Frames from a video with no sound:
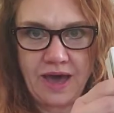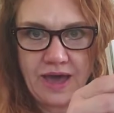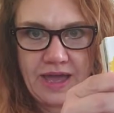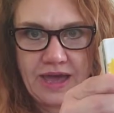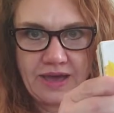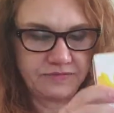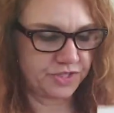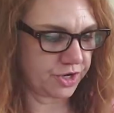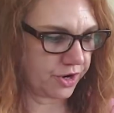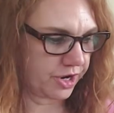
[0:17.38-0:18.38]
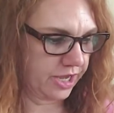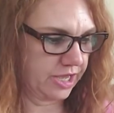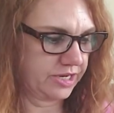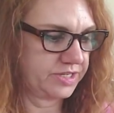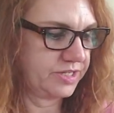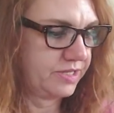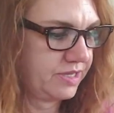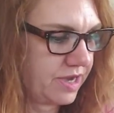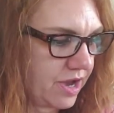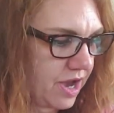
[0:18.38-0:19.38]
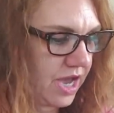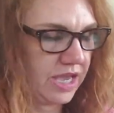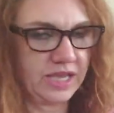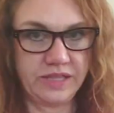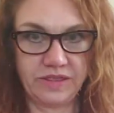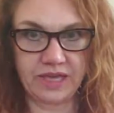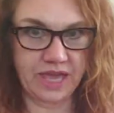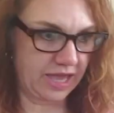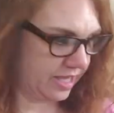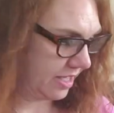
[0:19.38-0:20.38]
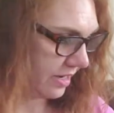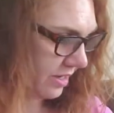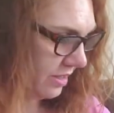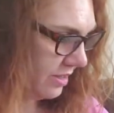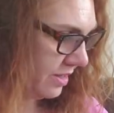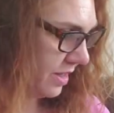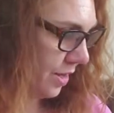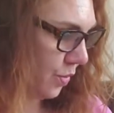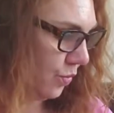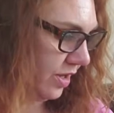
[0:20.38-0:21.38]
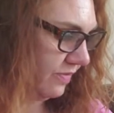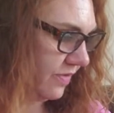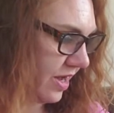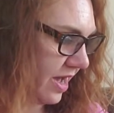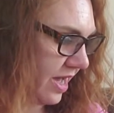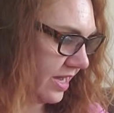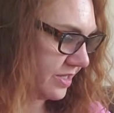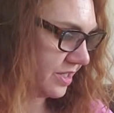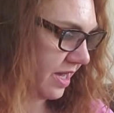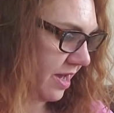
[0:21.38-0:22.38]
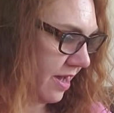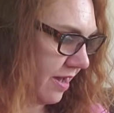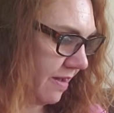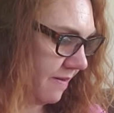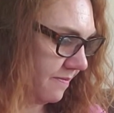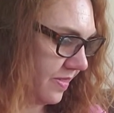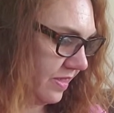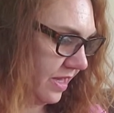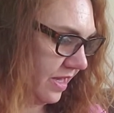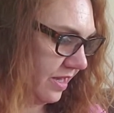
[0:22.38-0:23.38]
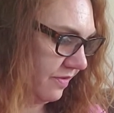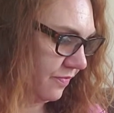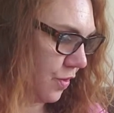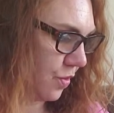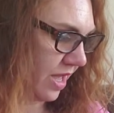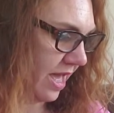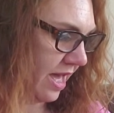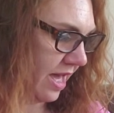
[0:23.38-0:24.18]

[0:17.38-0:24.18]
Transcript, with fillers: I have Target in the can. We've got um, the Focal,